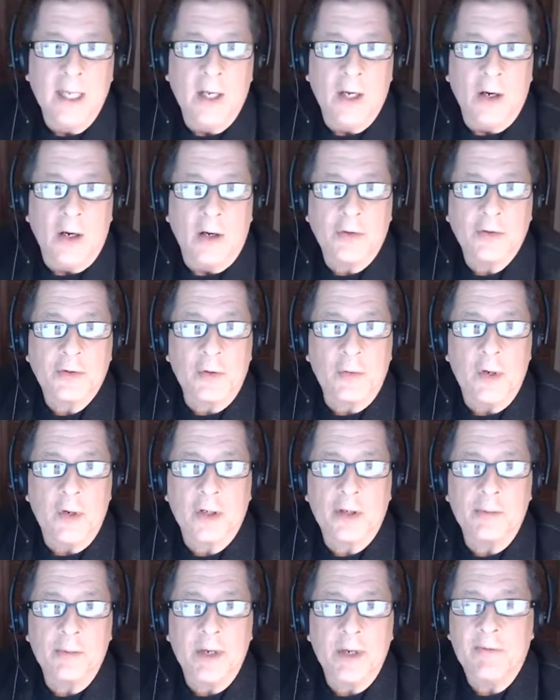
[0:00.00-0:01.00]
Also,
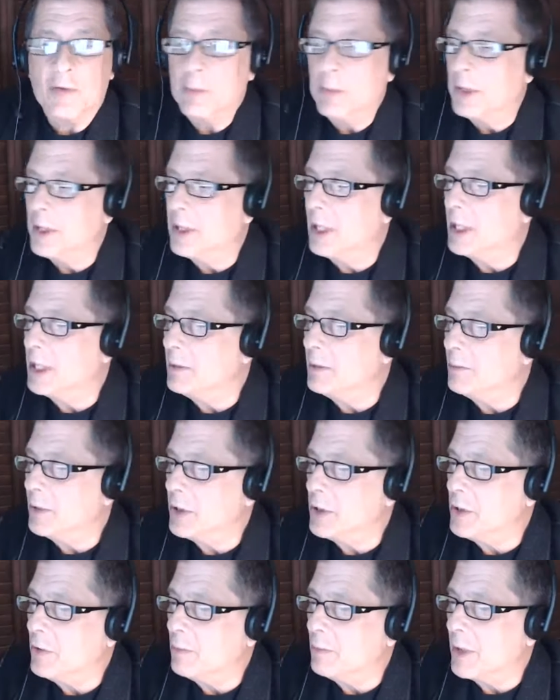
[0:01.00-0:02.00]
welcome to everybody, anybody
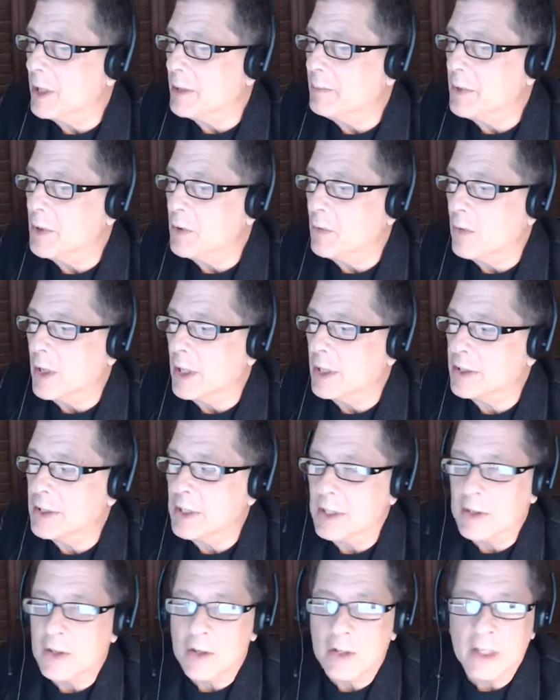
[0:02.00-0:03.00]
who might be watching
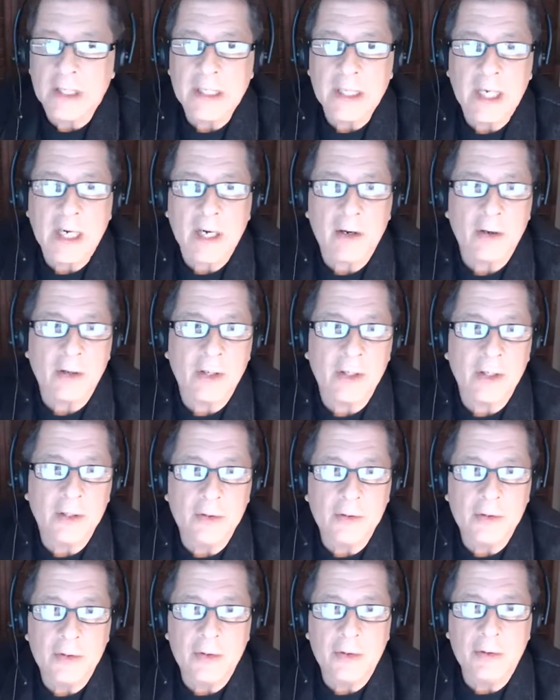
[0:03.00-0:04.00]
on our
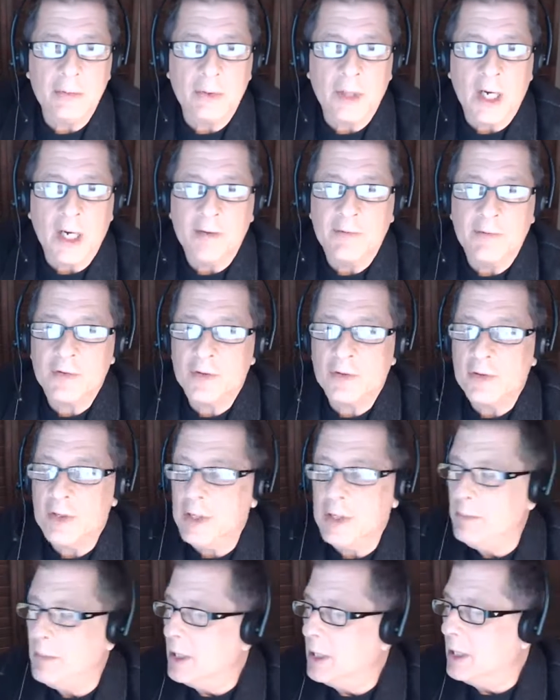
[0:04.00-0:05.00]
YouTube live
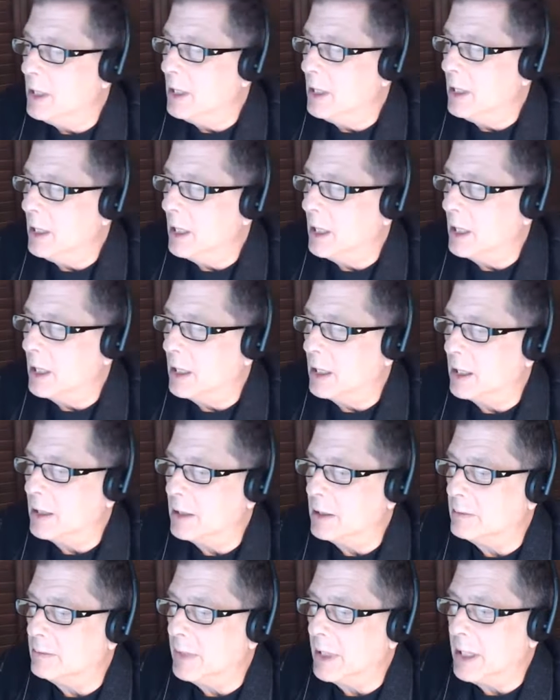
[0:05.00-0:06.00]
stream.
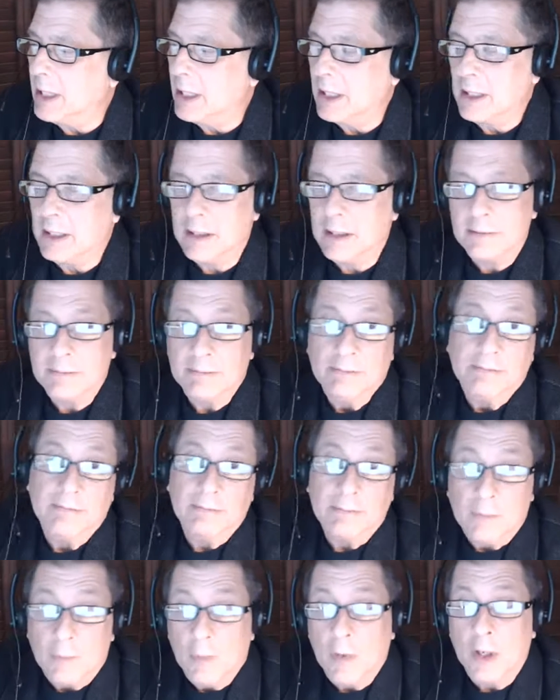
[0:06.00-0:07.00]
And
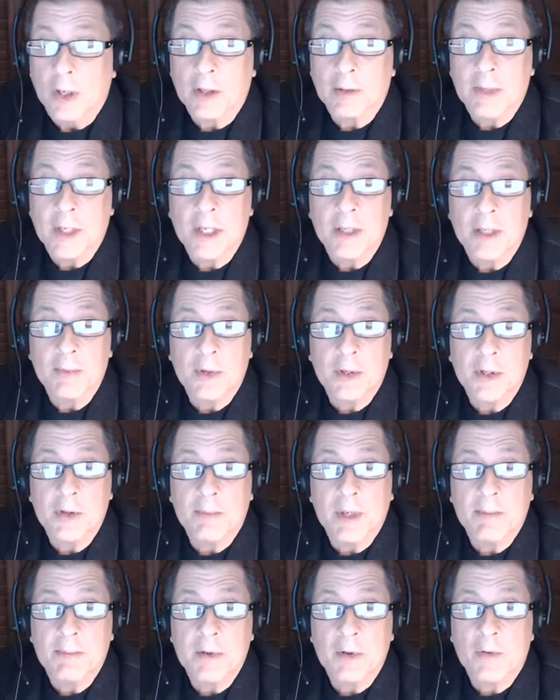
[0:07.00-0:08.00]
welcome to anybody who
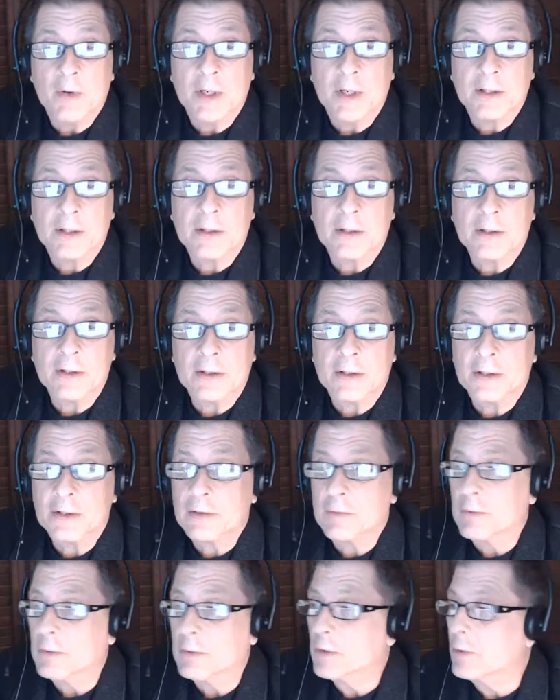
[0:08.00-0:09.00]
might be watching this as a
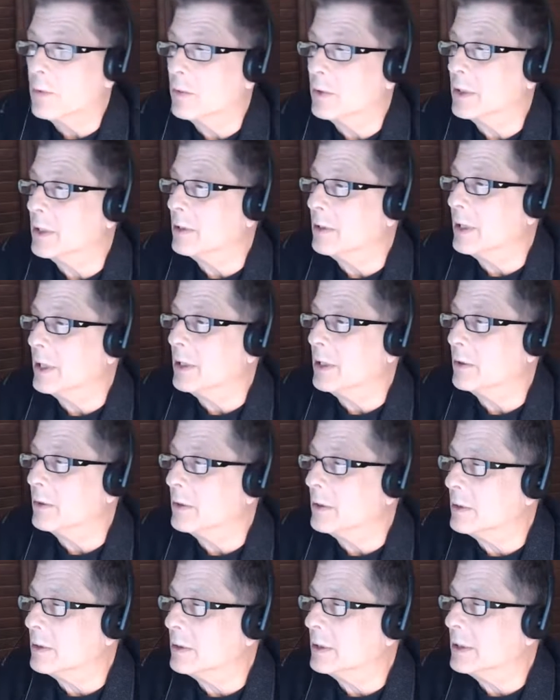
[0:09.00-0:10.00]
recording later
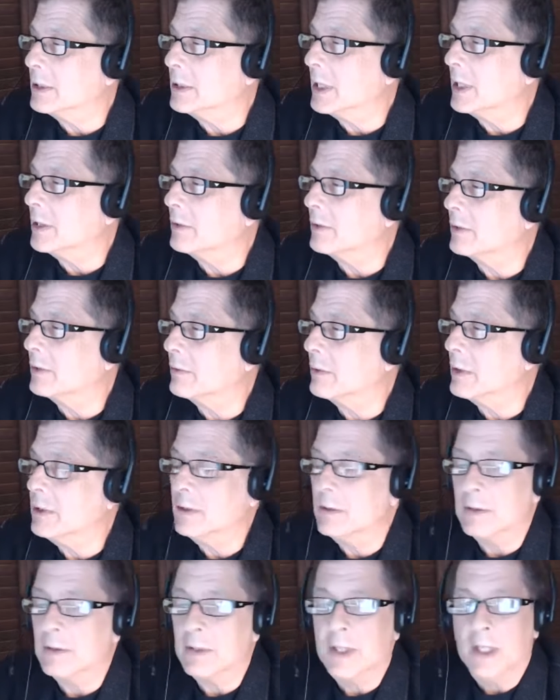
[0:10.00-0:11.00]
on down the
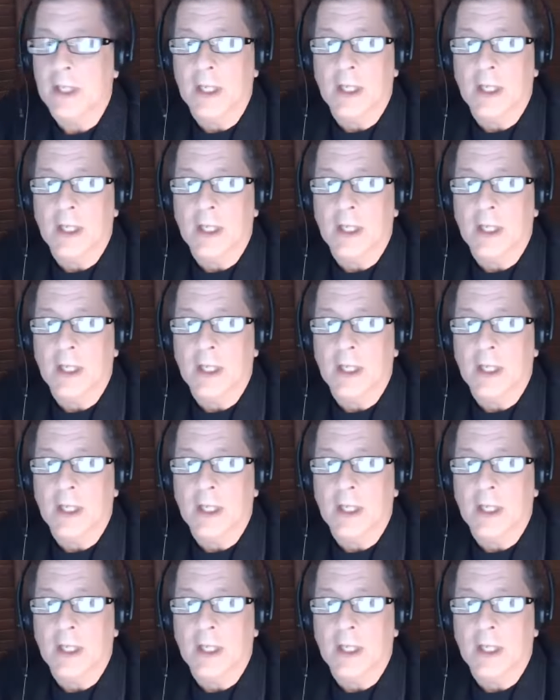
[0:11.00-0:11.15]
road.